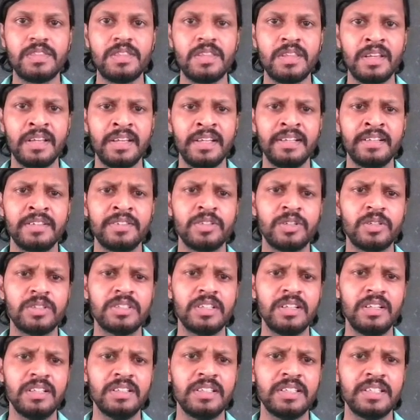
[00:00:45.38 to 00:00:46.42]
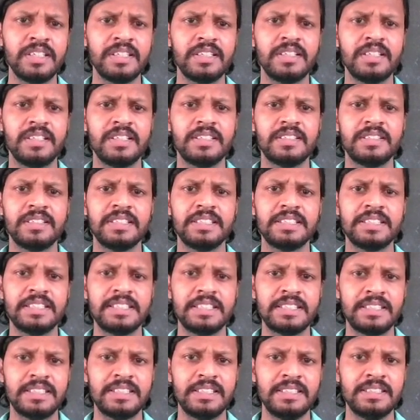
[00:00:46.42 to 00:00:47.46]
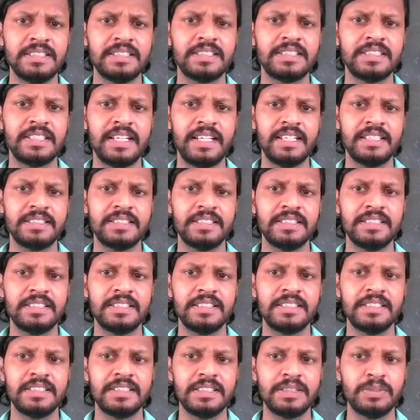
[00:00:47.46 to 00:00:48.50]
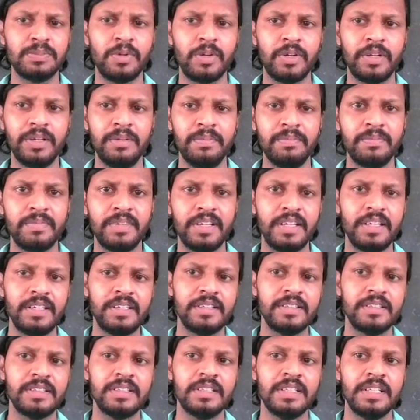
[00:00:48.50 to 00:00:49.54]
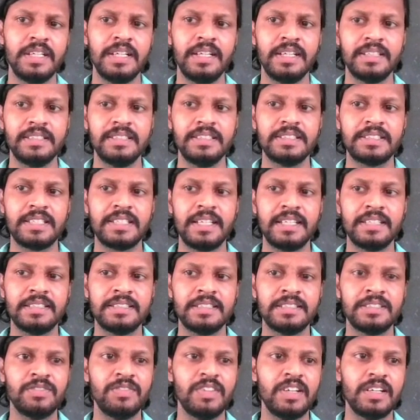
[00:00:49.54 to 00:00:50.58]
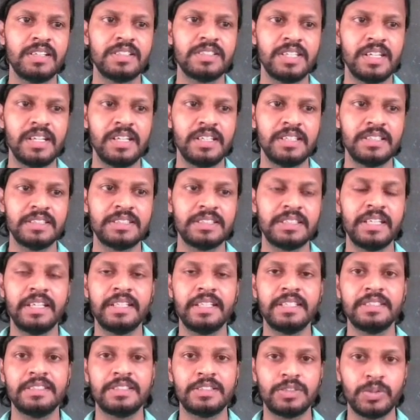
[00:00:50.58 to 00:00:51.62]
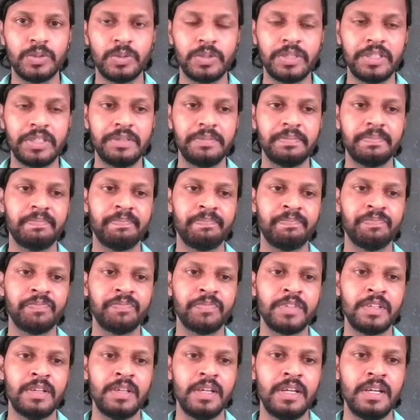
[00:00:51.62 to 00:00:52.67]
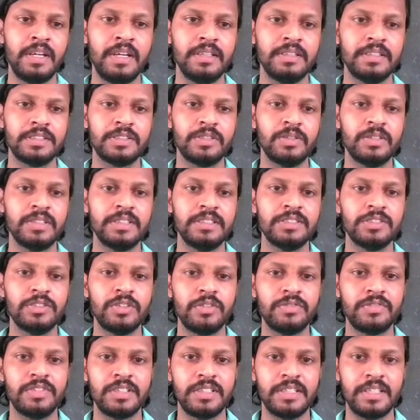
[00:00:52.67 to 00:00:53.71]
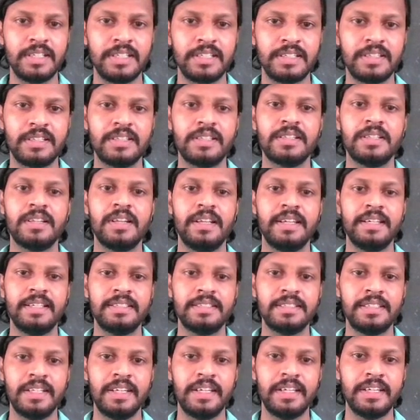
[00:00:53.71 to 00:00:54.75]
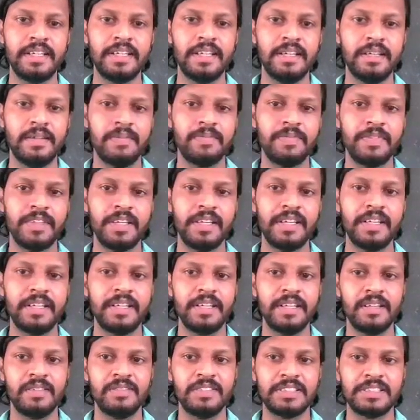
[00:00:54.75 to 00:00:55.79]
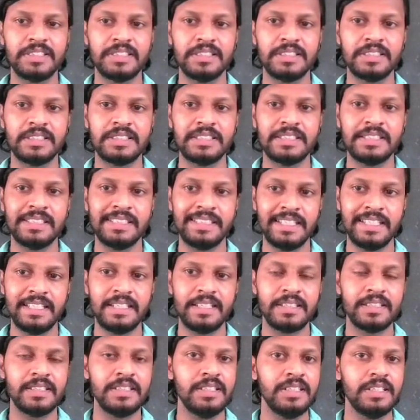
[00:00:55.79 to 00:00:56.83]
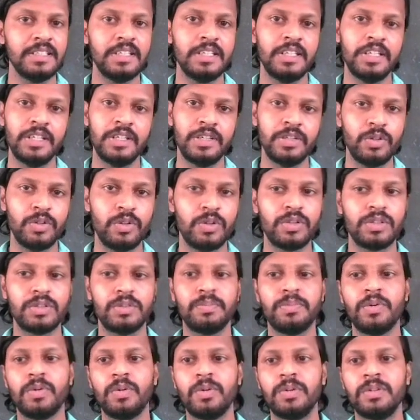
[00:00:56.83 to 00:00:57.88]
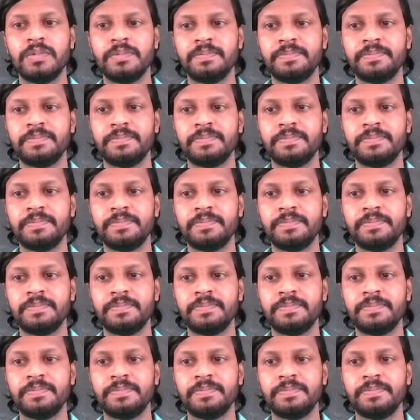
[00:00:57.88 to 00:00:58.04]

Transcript: In total there are 16 stanzas in this poem, and these stanzas will tell us a story. The story is of the Northland area, the area which is near the North Pole.